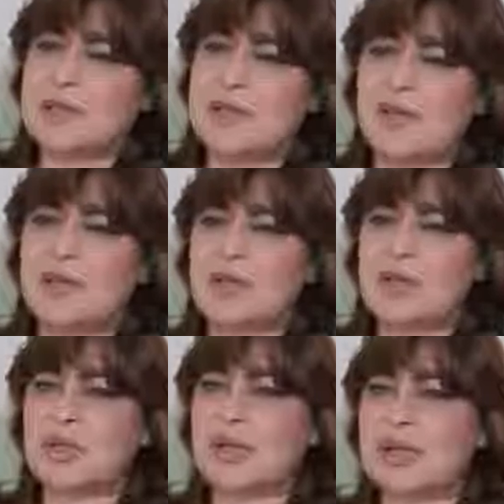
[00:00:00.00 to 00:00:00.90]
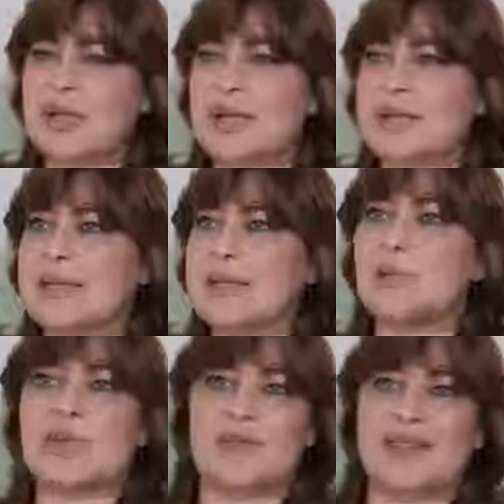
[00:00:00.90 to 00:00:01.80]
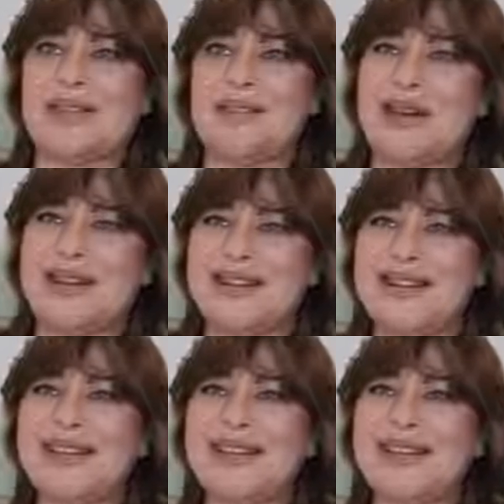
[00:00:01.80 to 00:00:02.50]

a myth in Turkey that it's Mustafa Kemal